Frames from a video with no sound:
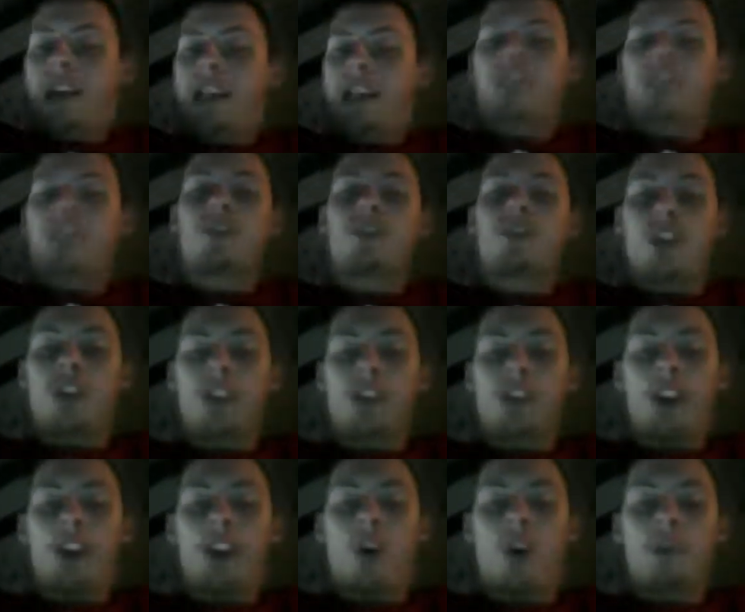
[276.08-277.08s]
Eagles
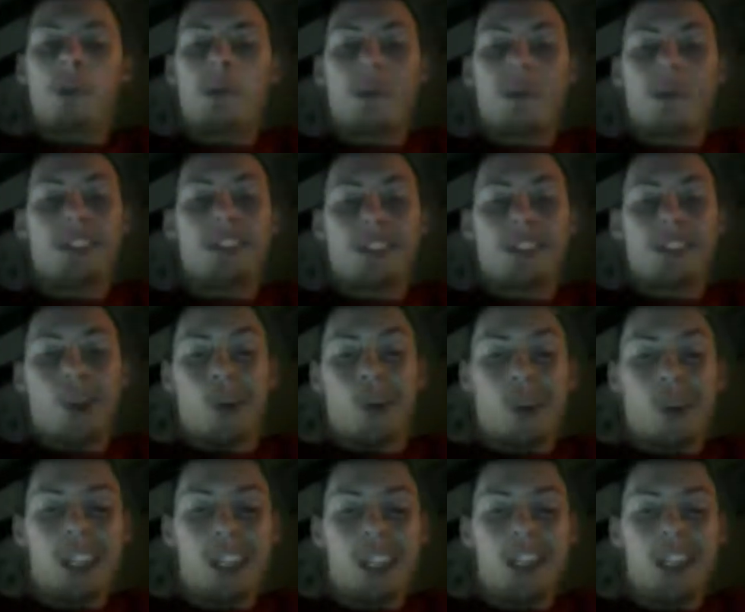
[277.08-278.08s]
lost at home to
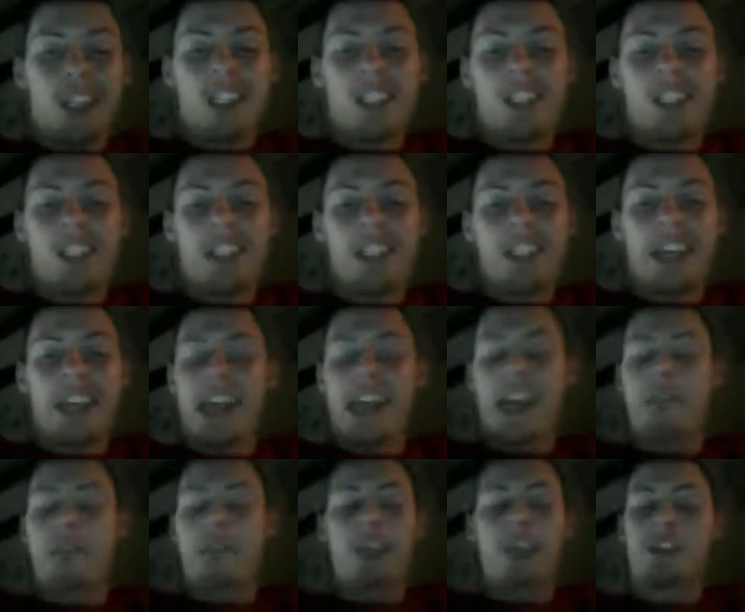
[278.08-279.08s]
Minnesota.
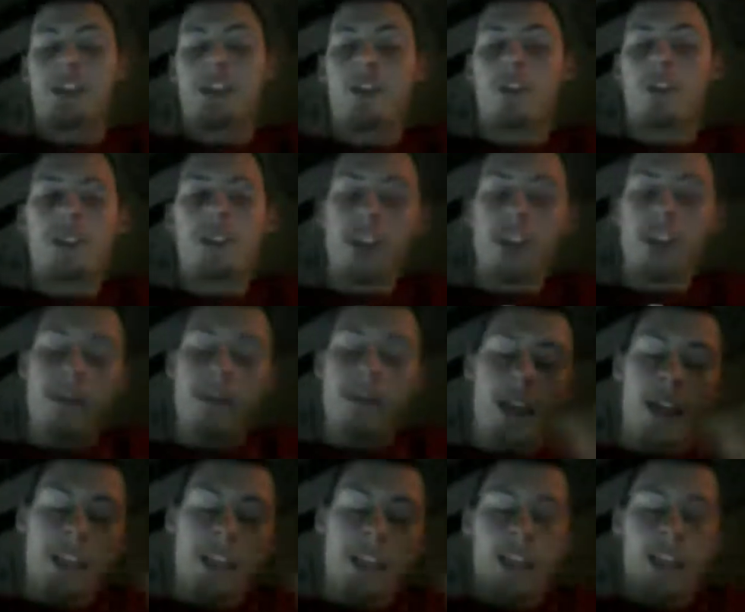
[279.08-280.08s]
And Minnesota, I'm
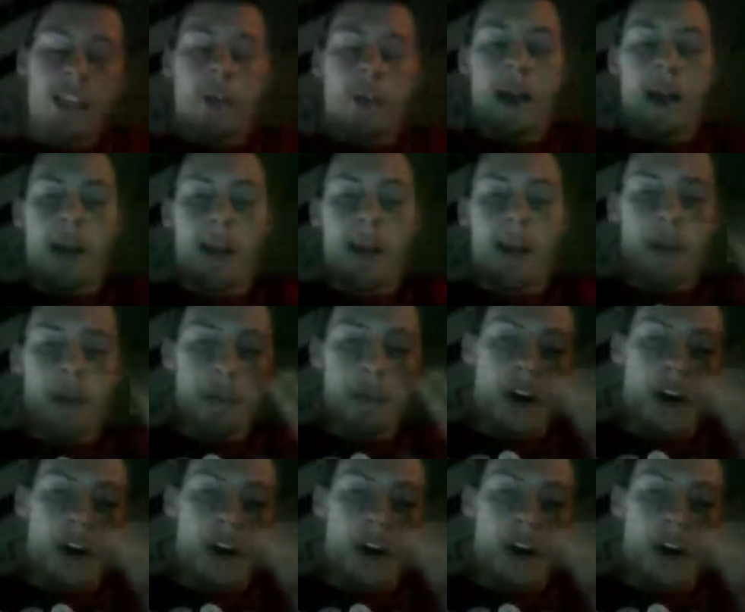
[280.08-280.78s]
not saying they're a bad team,